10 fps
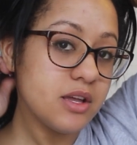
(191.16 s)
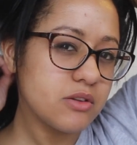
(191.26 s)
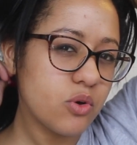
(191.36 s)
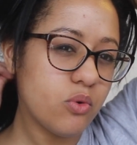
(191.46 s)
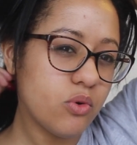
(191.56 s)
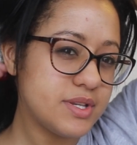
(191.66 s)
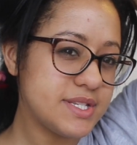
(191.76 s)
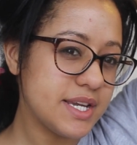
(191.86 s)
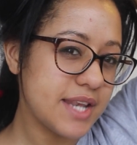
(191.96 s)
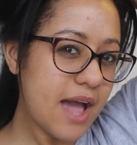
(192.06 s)

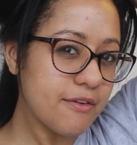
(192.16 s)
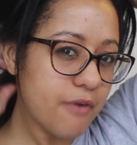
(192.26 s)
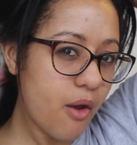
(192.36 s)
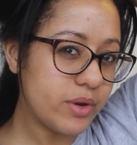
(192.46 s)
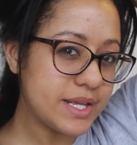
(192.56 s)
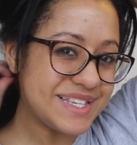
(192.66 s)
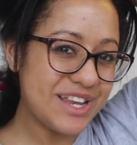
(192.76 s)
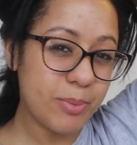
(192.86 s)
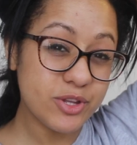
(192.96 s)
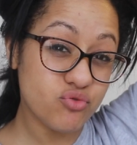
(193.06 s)
coarse and afro, and it's a
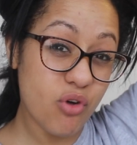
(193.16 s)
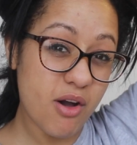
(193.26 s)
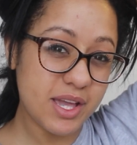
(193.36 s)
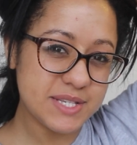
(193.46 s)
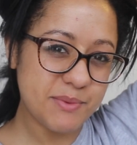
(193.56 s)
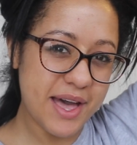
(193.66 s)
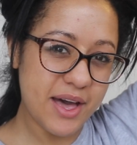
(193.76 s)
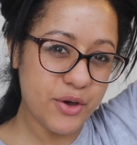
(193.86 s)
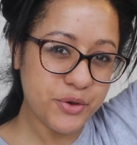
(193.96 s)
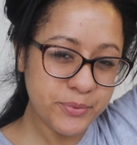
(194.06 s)
little bit dry as
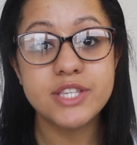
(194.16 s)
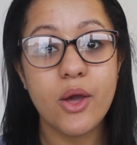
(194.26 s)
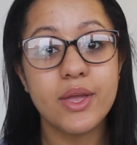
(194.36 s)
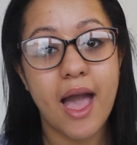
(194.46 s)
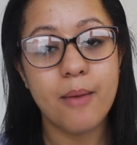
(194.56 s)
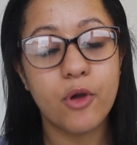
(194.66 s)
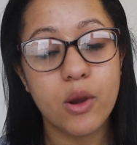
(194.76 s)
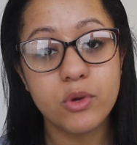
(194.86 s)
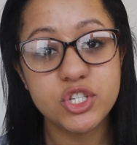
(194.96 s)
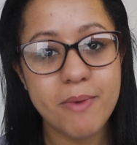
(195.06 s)
well. So yeah, I'm
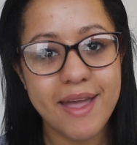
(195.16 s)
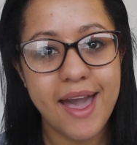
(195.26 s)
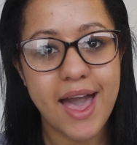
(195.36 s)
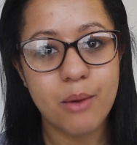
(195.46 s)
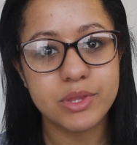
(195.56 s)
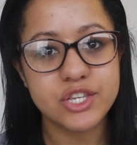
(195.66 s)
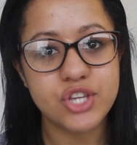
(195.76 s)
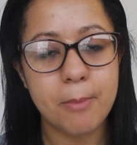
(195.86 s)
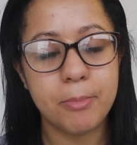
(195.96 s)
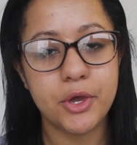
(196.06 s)
gonna wash my hair with the
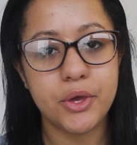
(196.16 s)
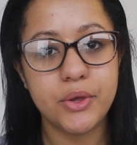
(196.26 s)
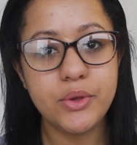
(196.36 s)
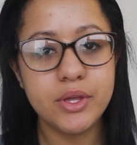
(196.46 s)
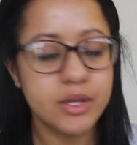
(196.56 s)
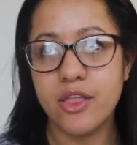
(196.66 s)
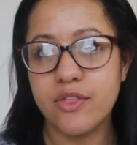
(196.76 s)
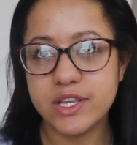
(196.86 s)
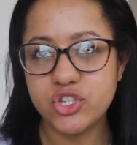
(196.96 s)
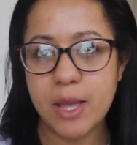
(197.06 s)
shampoo, and
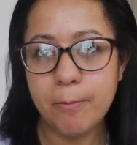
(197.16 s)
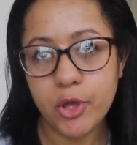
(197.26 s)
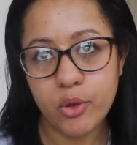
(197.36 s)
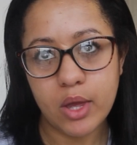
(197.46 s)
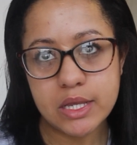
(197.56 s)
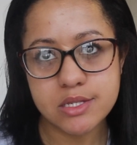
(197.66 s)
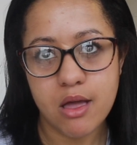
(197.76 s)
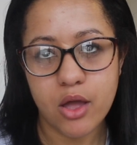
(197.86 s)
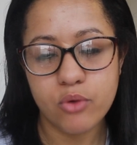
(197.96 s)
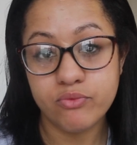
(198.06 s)
this shampoo is
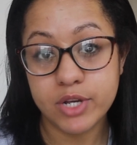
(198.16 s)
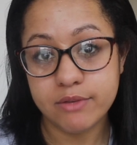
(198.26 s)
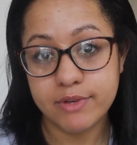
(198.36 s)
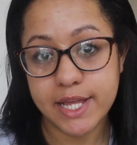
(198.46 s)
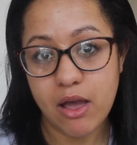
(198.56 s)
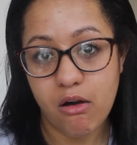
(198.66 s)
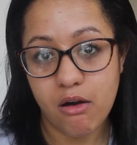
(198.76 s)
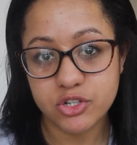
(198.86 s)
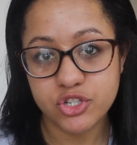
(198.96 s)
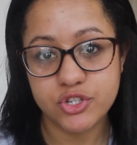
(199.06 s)
like really
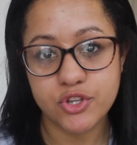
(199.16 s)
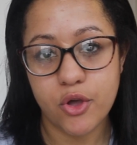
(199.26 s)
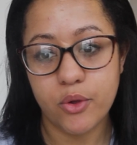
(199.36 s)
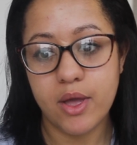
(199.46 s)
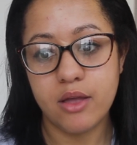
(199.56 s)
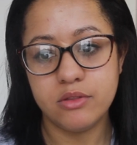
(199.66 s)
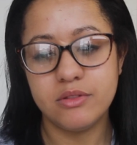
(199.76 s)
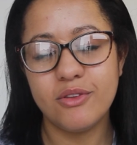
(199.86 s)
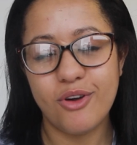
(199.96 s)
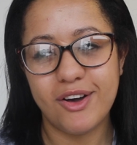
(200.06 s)
harsh. So
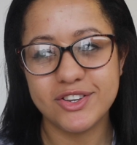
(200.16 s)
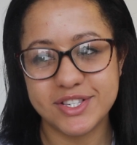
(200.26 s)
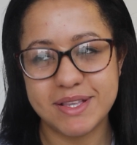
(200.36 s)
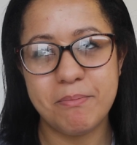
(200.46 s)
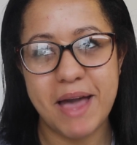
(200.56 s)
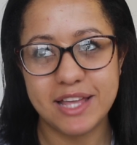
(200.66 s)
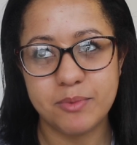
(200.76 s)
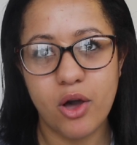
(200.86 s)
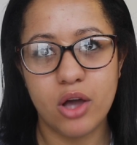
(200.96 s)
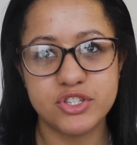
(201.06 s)
not harsh as in bad,
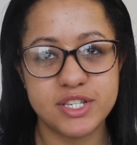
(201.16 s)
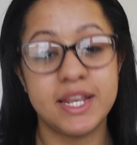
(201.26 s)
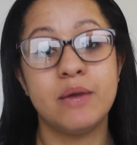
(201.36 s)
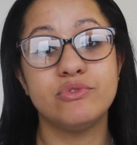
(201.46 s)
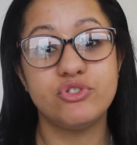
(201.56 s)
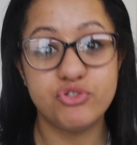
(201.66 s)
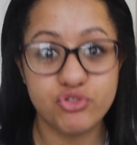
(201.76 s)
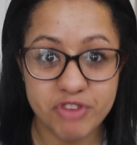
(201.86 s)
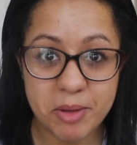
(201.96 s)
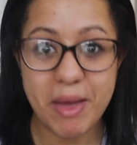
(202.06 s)
but harsh as in it will
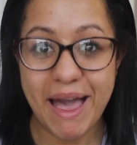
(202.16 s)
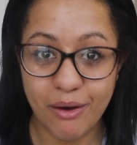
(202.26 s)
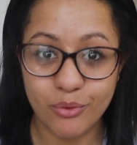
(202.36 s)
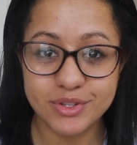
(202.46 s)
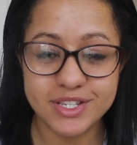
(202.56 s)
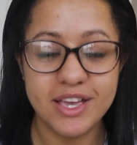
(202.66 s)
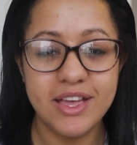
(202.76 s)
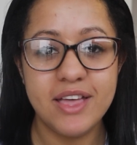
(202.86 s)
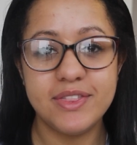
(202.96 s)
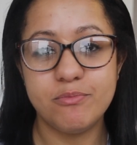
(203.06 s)
strip out
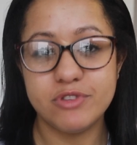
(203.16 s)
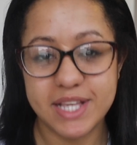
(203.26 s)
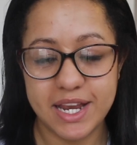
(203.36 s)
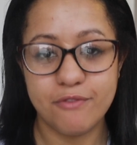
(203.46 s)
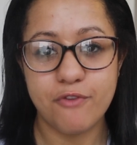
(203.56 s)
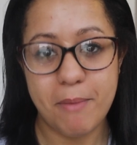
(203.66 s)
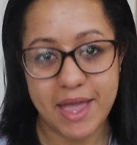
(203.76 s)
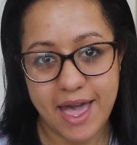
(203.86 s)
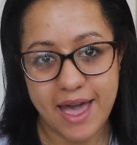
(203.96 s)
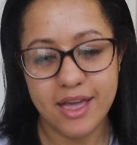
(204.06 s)
the Brazilian from my
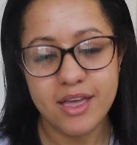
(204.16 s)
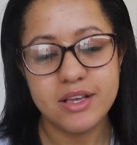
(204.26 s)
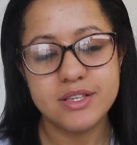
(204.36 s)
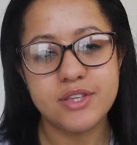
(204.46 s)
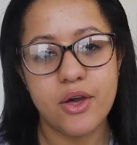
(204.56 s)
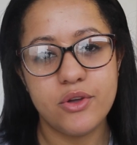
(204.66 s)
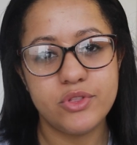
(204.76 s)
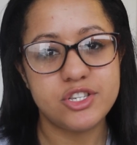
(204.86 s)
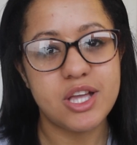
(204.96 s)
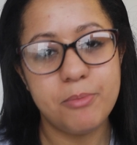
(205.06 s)
hair. So
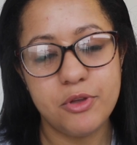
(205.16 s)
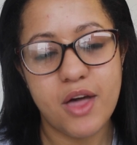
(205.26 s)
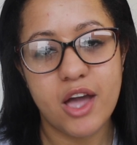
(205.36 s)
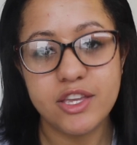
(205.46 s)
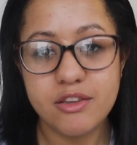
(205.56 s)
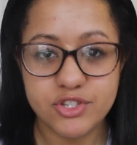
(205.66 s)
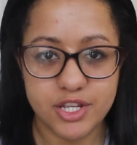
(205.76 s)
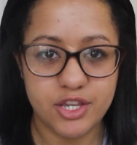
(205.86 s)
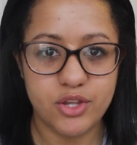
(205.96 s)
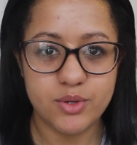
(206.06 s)
the shampoo that I
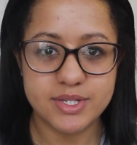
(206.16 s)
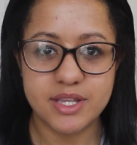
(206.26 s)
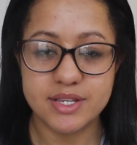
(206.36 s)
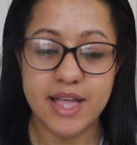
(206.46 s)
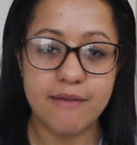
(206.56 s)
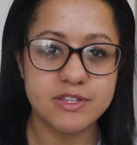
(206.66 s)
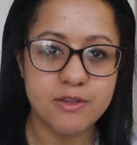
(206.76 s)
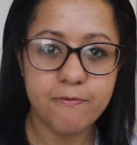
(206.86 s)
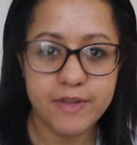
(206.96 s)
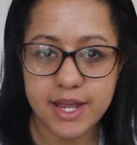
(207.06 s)
usually use doesn't have
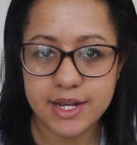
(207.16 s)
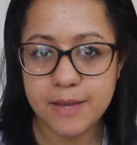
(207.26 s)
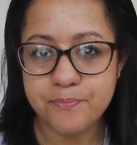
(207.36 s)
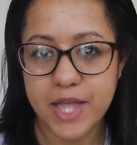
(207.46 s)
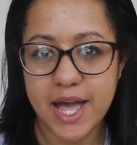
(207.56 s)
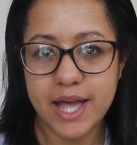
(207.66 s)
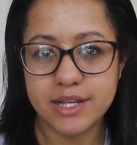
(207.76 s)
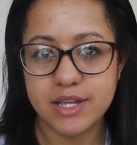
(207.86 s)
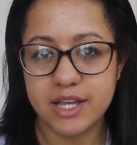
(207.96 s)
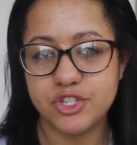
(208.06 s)
sulfate in it,
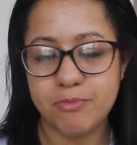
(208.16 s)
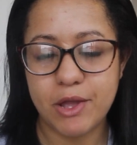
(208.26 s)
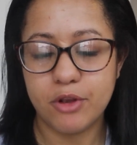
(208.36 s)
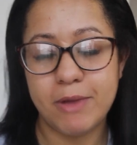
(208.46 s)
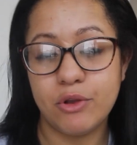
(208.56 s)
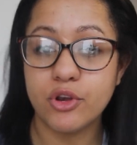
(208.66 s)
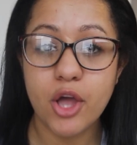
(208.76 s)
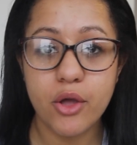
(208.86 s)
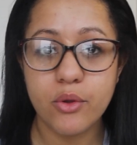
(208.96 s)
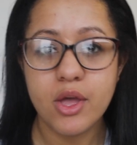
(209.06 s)
and as you may or may not
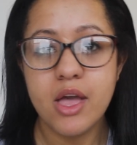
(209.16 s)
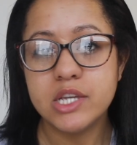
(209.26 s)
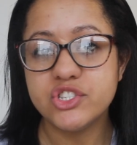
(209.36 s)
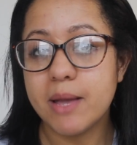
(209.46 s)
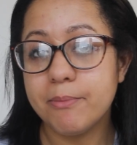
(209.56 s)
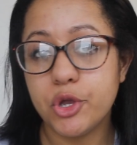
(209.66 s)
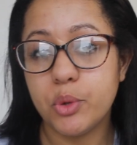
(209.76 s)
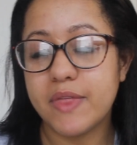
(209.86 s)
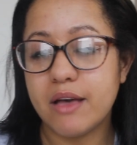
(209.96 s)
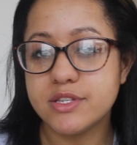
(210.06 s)
know, shampoo
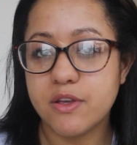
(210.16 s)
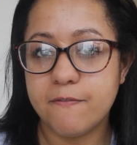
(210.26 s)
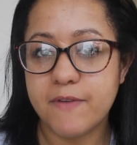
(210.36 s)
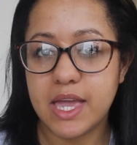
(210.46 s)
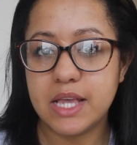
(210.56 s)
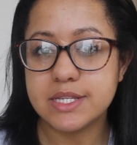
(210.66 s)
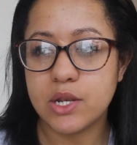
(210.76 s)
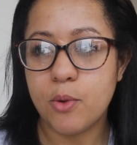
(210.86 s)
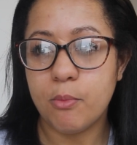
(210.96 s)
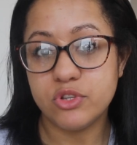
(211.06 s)
without sulfate is a
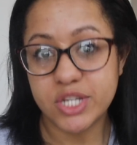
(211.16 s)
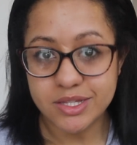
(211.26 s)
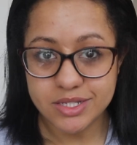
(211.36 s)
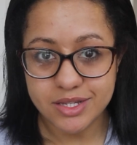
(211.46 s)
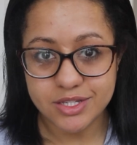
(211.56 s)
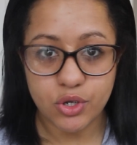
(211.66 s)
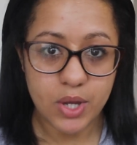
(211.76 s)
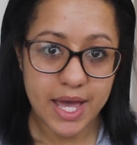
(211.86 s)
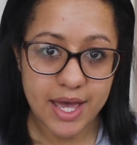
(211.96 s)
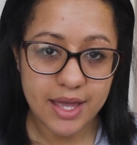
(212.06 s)
lot more gentler to your
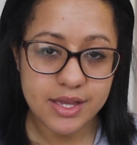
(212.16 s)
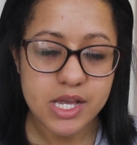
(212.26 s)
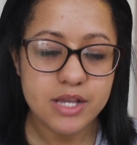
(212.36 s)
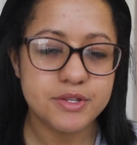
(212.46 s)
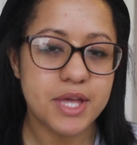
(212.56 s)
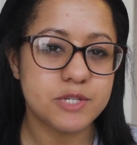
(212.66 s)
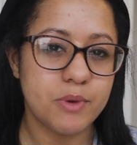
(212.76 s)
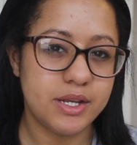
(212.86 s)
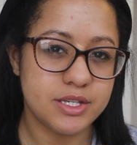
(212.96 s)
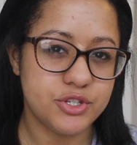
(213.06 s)
hair, so that's
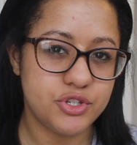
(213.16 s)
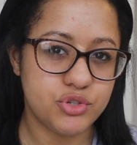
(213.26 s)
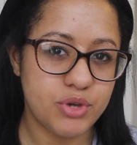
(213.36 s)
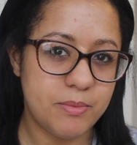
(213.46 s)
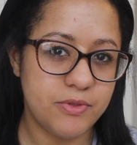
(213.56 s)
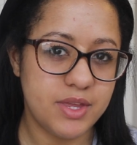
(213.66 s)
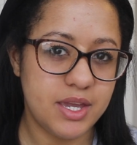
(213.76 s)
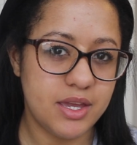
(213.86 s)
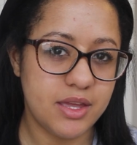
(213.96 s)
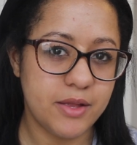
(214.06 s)
why it doesn't strip
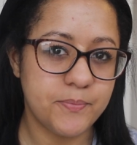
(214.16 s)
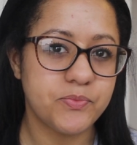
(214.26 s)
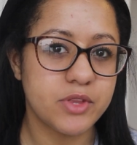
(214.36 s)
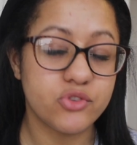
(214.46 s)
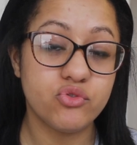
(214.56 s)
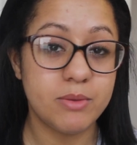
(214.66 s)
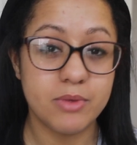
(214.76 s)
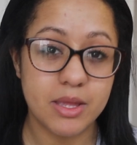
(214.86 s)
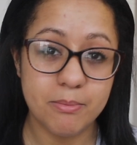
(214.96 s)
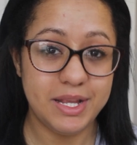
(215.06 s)
the
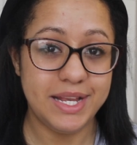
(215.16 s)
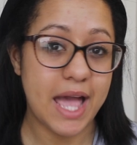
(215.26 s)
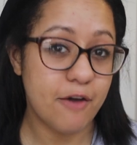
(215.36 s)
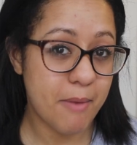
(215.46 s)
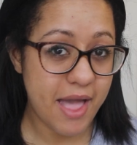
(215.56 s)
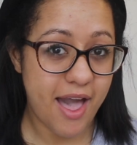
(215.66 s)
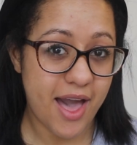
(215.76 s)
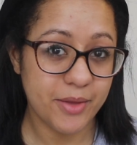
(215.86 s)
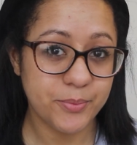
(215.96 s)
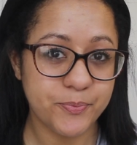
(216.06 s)
treatment completely out of my hair.